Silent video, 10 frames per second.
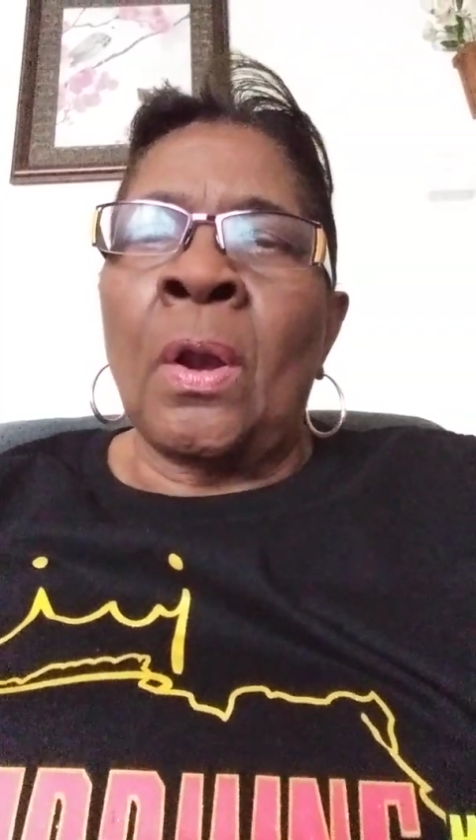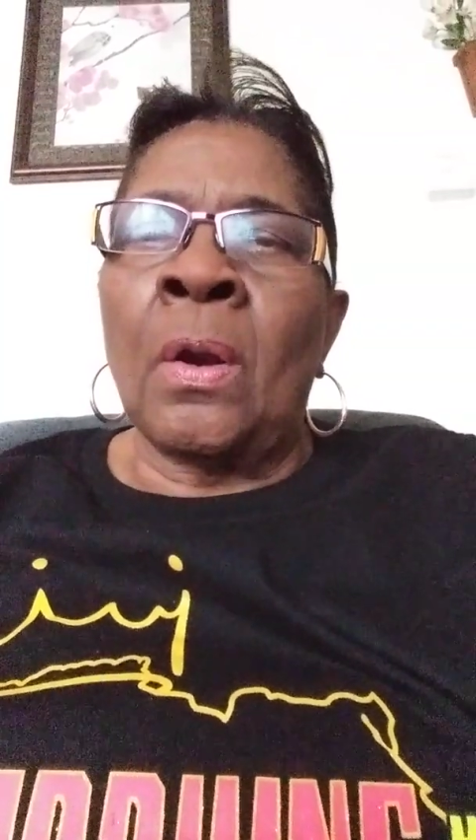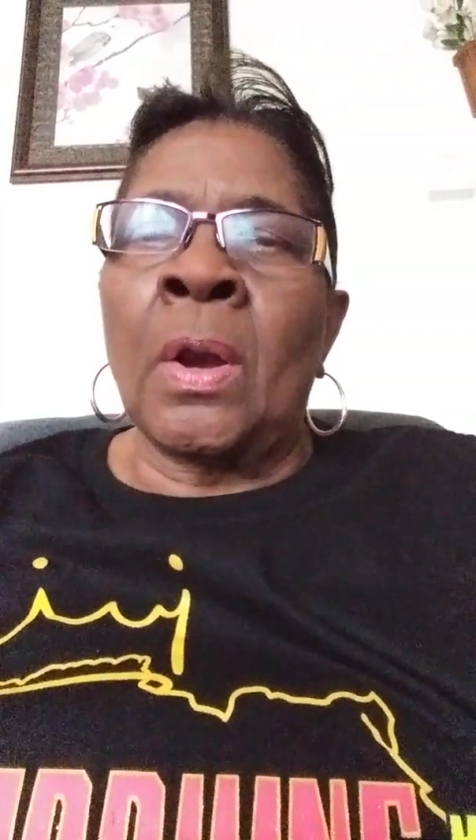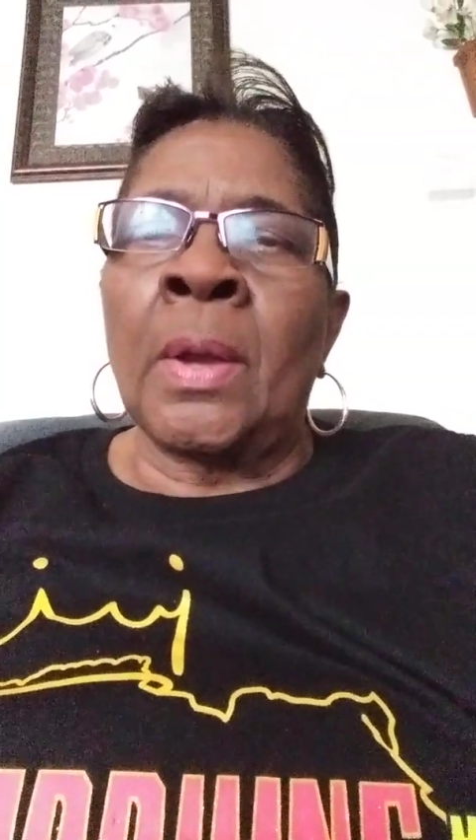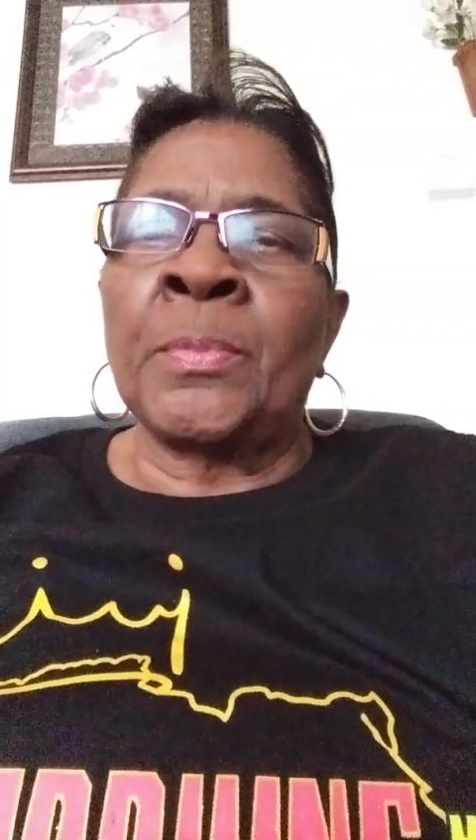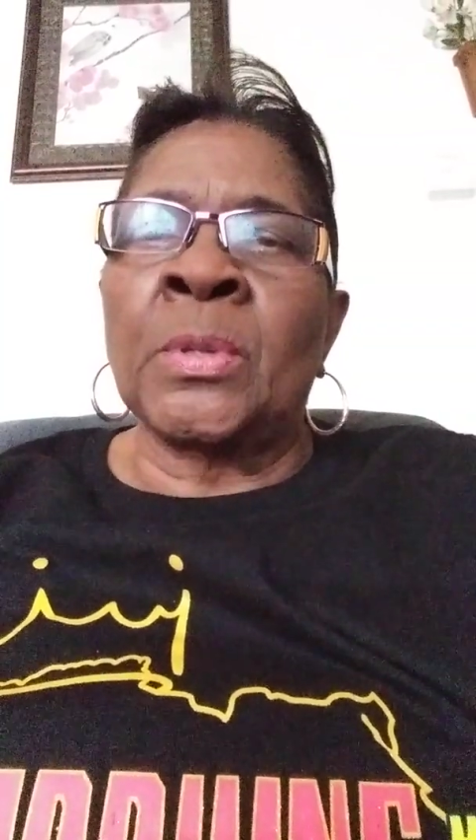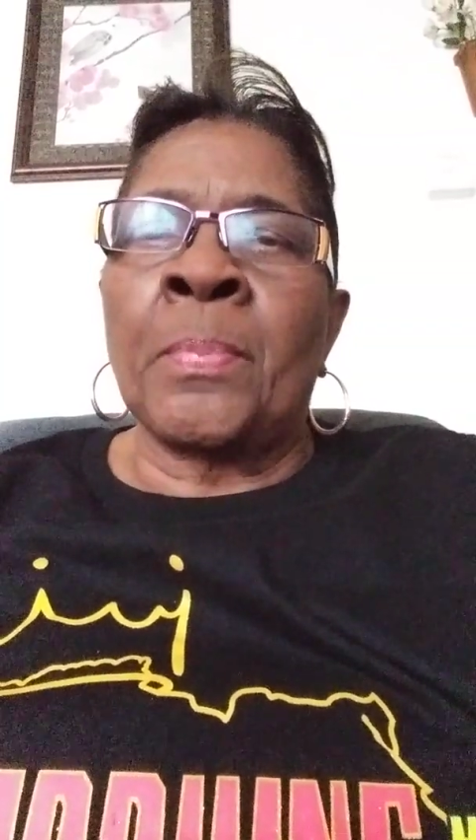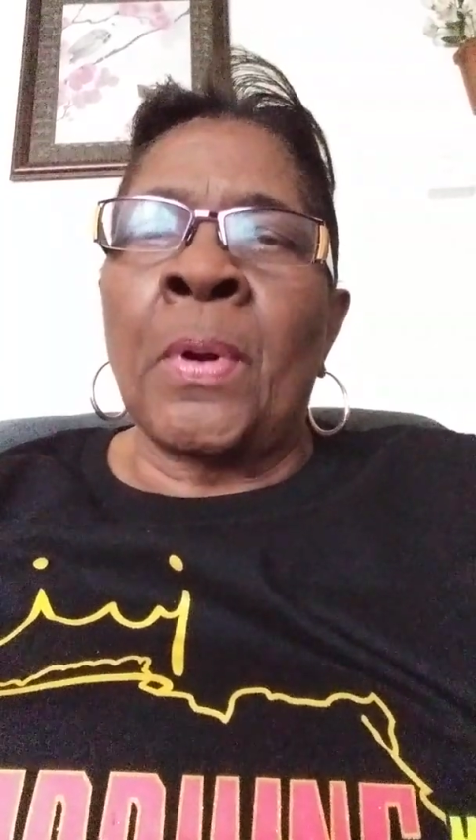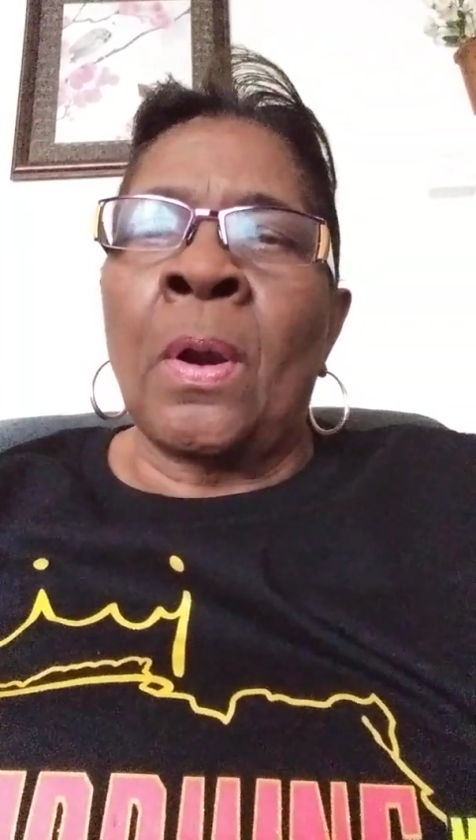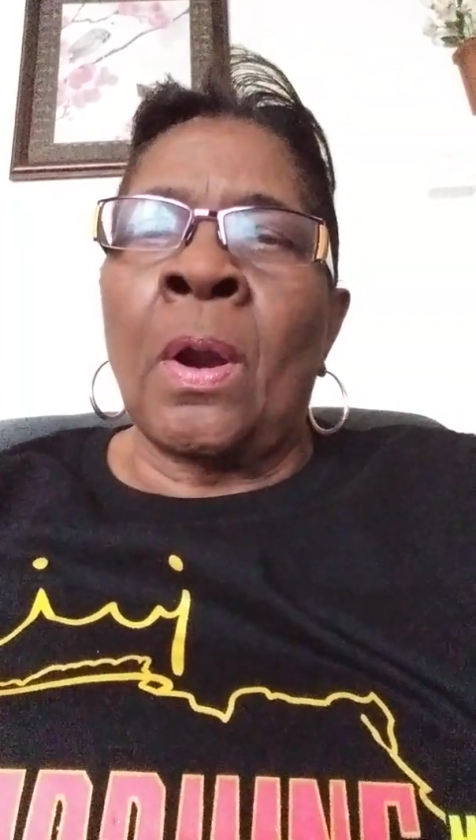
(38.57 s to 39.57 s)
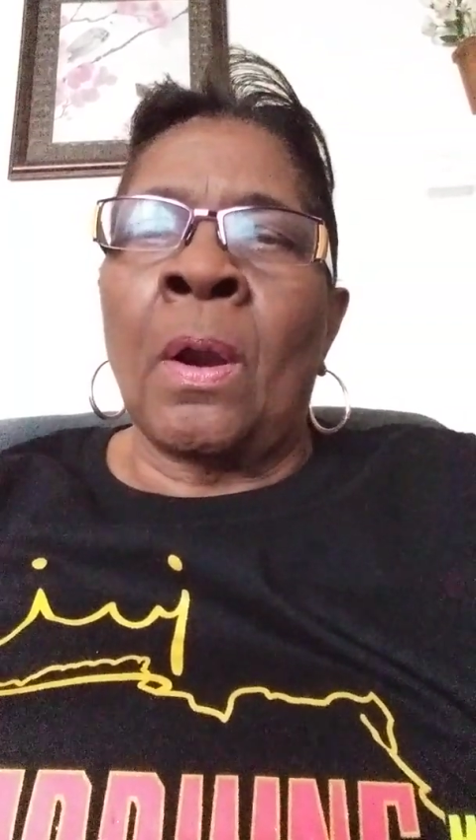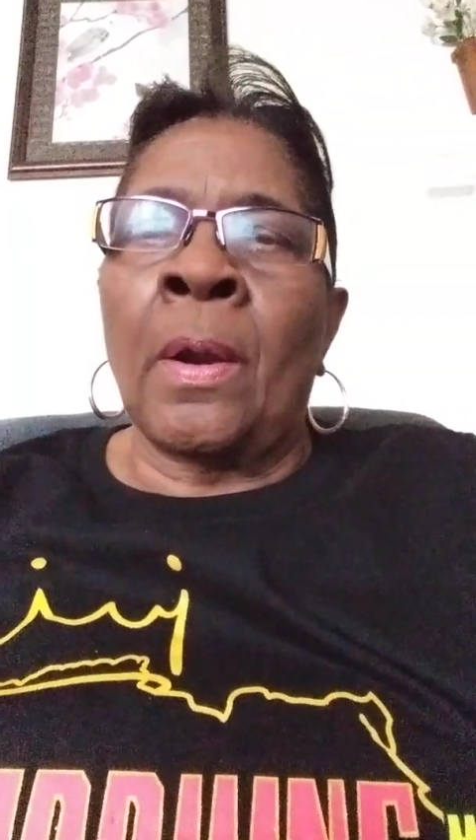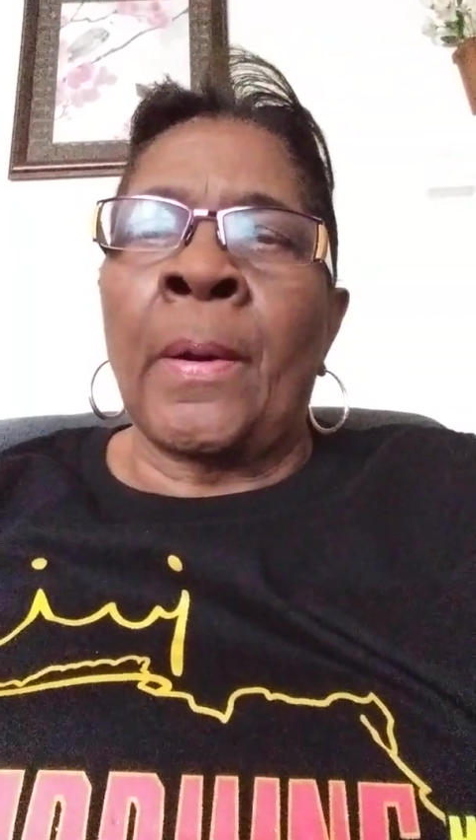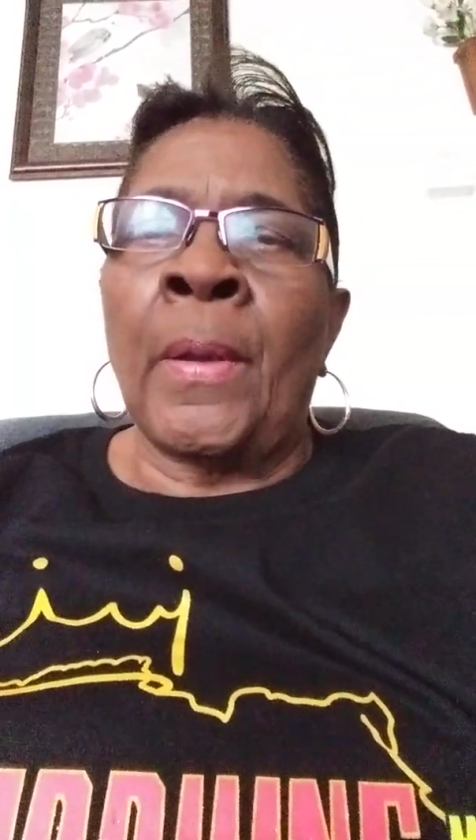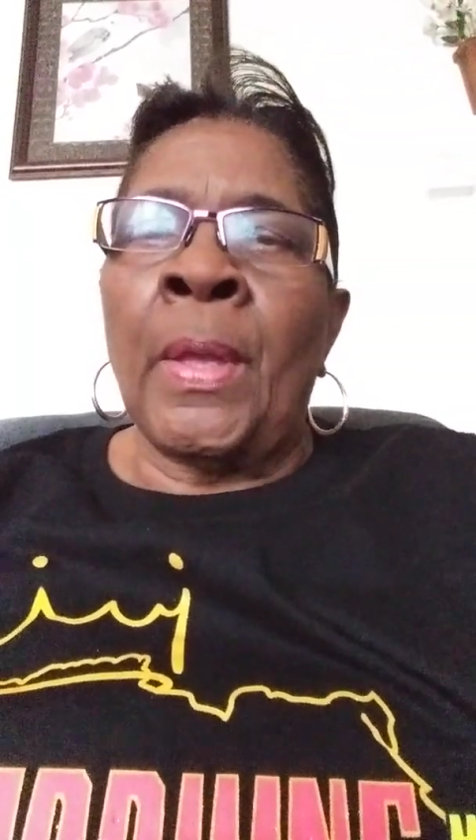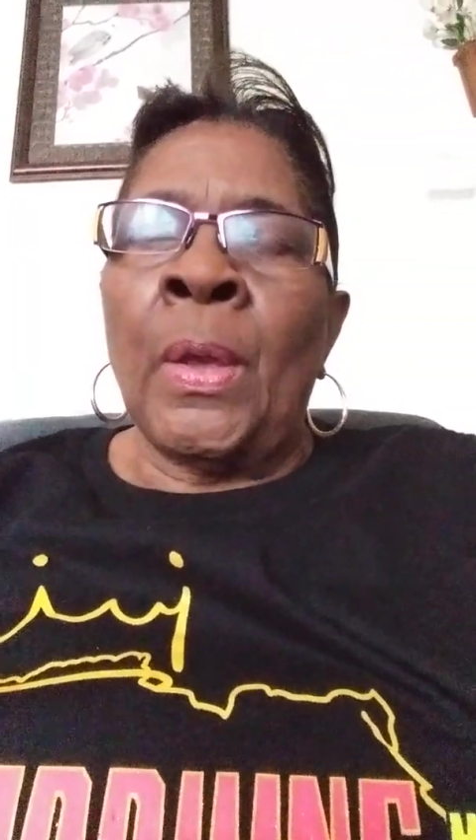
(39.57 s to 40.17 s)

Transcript: are up to par